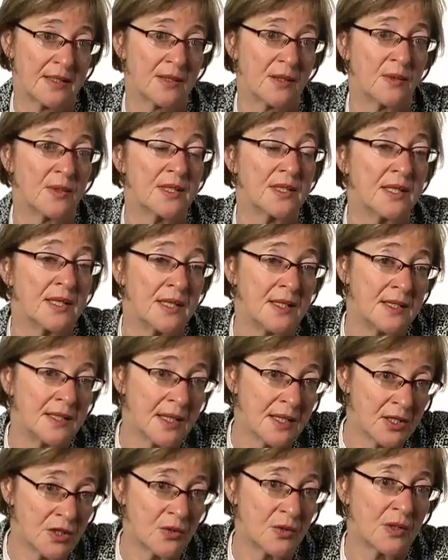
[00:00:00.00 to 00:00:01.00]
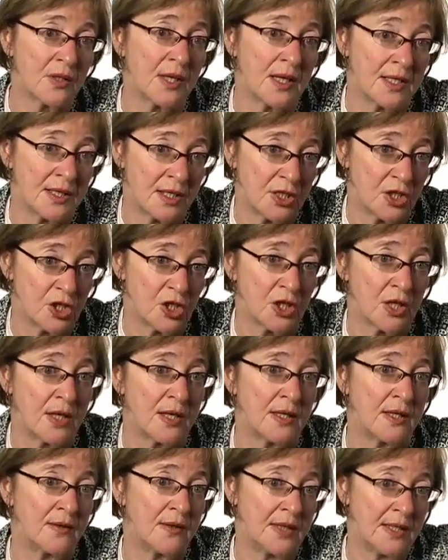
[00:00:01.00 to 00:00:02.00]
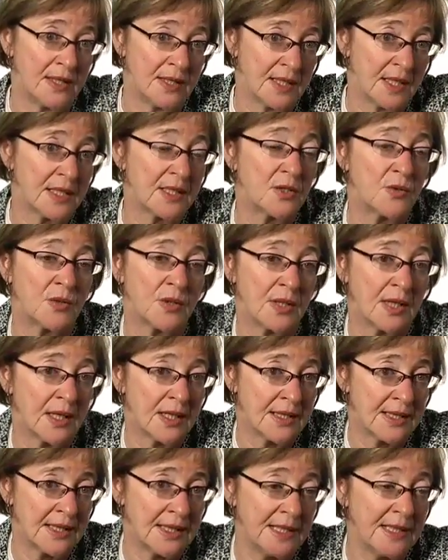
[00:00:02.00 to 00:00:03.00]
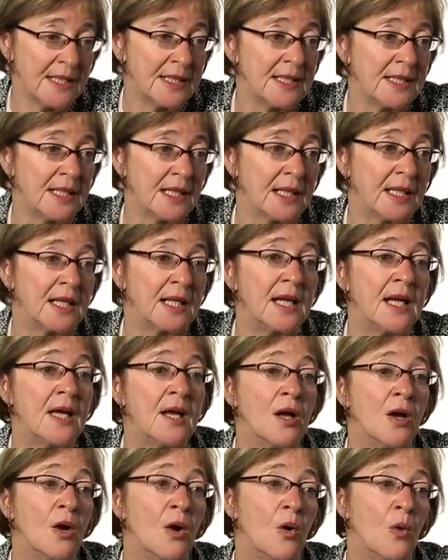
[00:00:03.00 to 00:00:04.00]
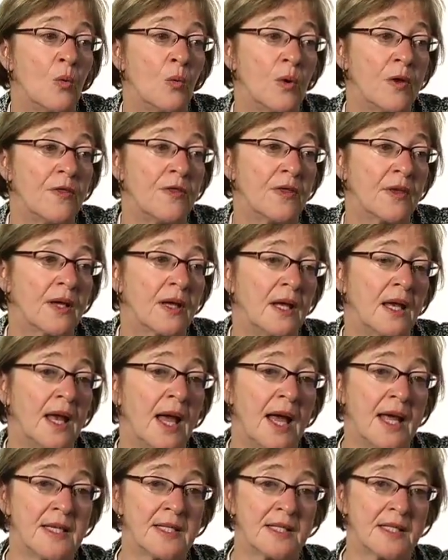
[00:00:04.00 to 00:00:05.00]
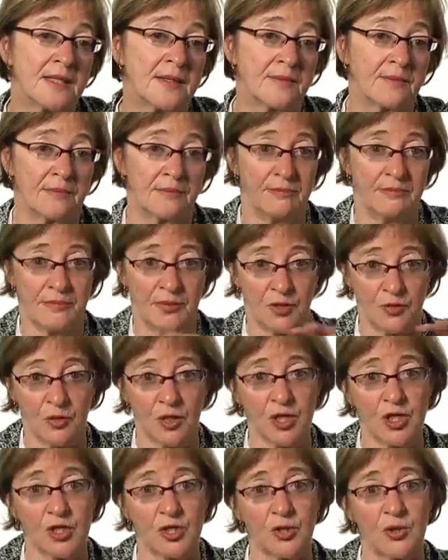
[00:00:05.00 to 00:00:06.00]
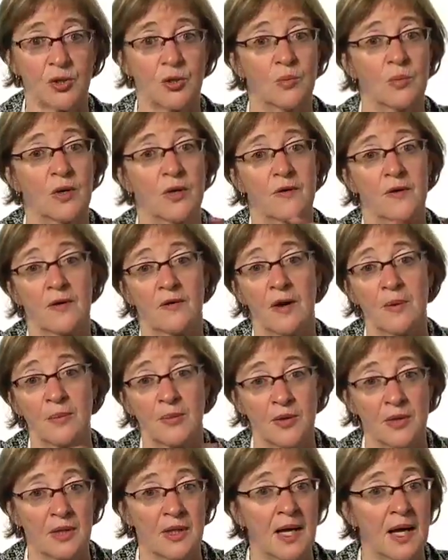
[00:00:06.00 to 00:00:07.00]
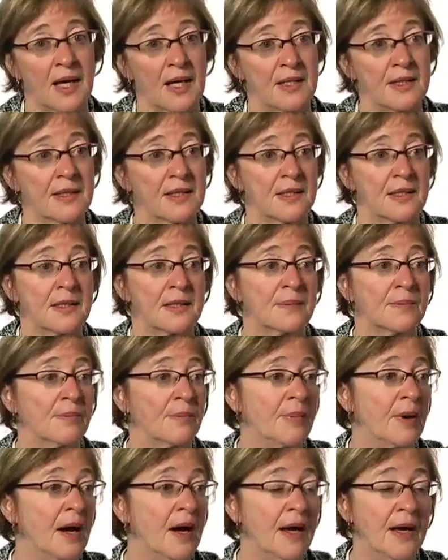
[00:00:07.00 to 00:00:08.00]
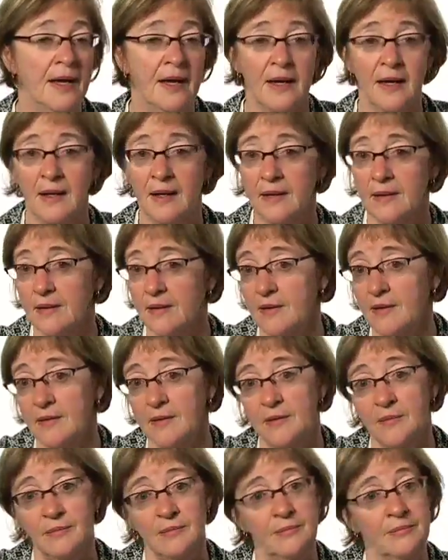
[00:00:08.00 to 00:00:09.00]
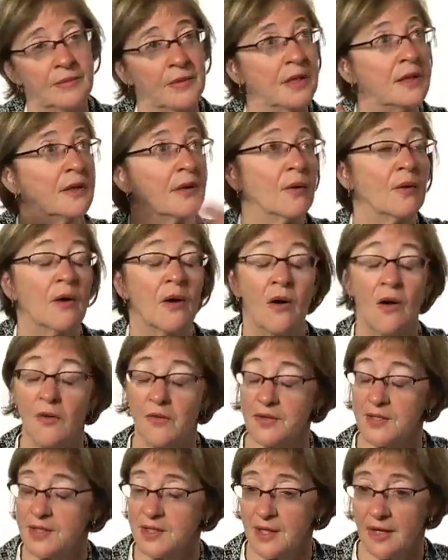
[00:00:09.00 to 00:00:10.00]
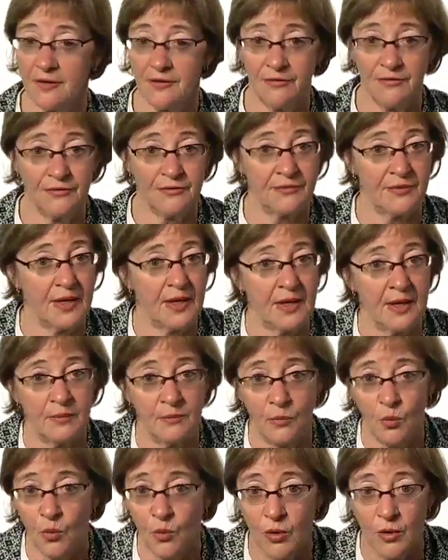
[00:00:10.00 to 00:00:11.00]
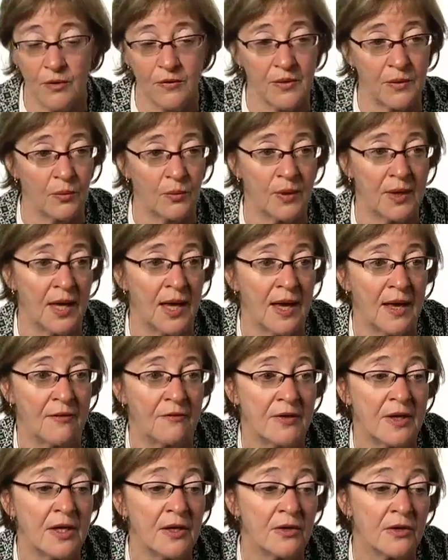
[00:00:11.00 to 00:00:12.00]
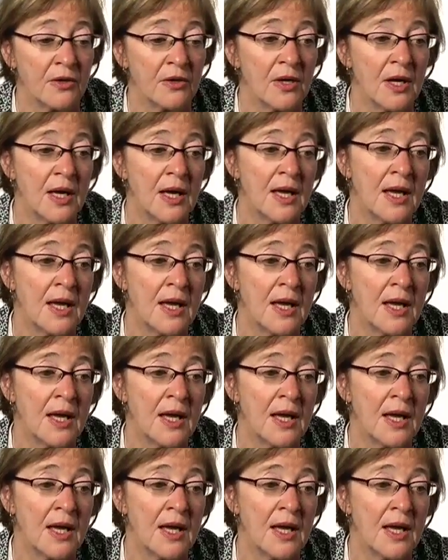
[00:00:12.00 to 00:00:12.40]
So it's the industrializing China, the industrializing India, with the class structure where their upper class is buying, you know, all the stuff and more that we have here.